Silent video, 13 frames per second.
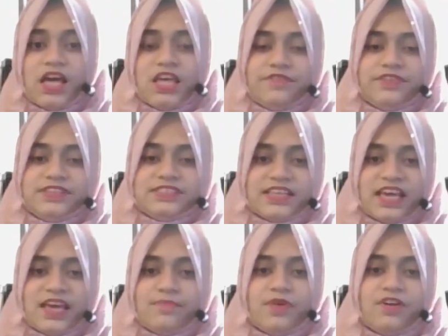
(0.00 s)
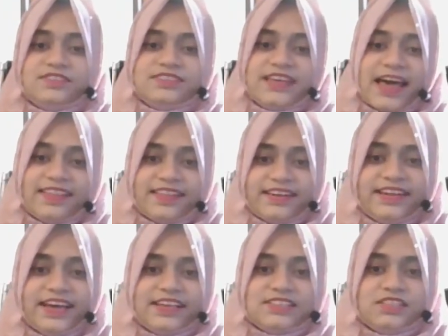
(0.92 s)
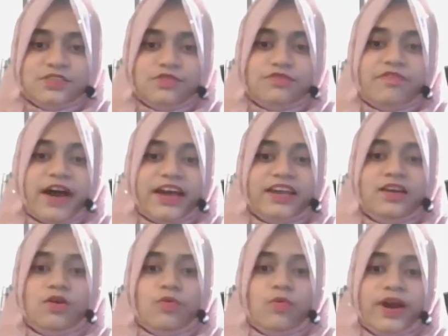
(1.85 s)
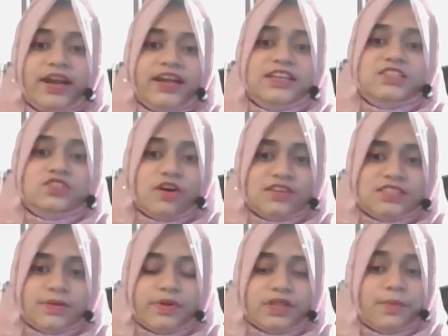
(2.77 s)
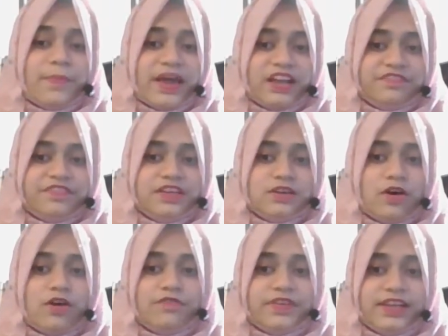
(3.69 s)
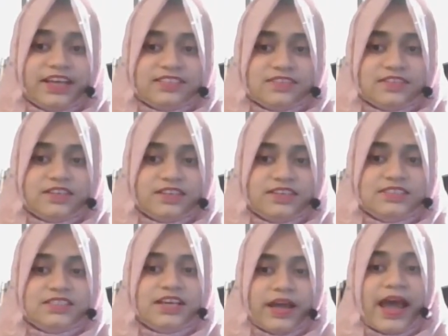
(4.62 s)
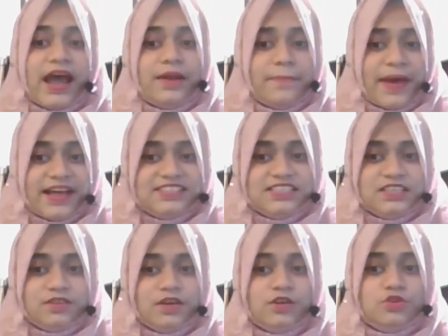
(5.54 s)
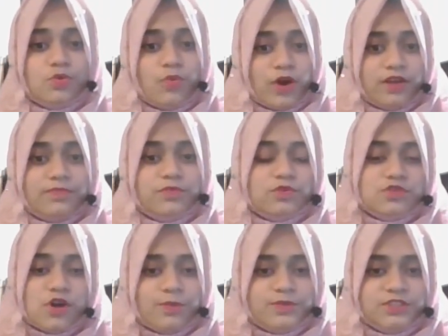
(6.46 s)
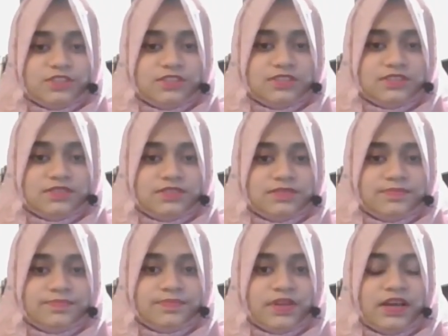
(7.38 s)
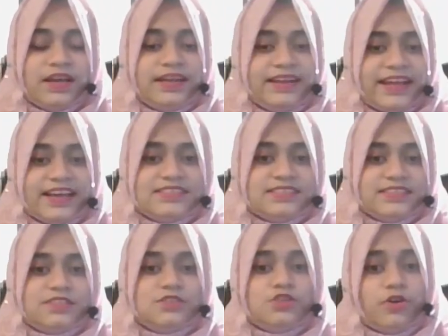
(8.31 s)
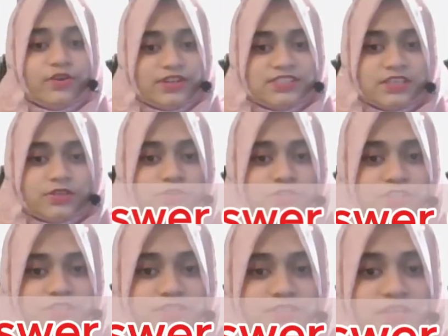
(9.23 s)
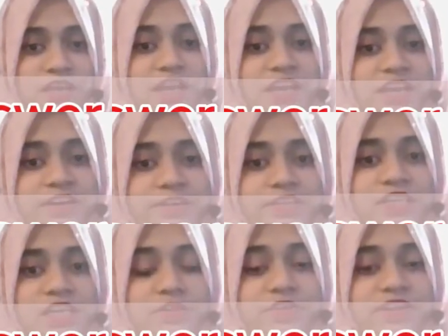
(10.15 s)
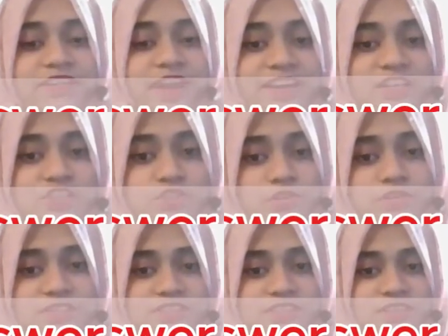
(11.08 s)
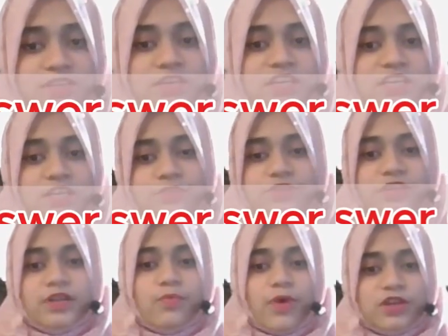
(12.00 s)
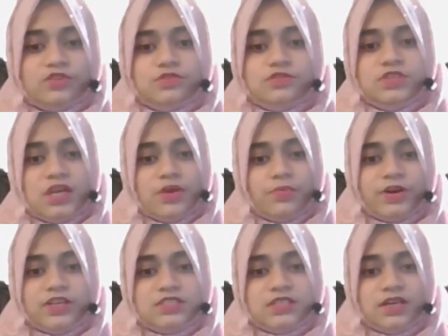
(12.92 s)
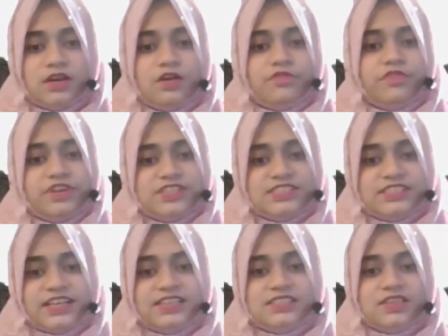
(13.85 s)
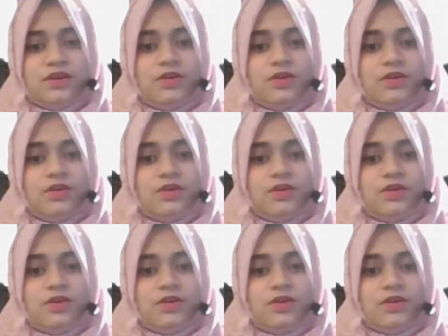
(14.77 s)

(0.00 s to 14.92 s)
You will skim or scan the text to find where it talks about the benefit of electric cars and match it to one of those options. Next is short answer question. Here you will write a short answer, usually 1 to 3 words. For instance,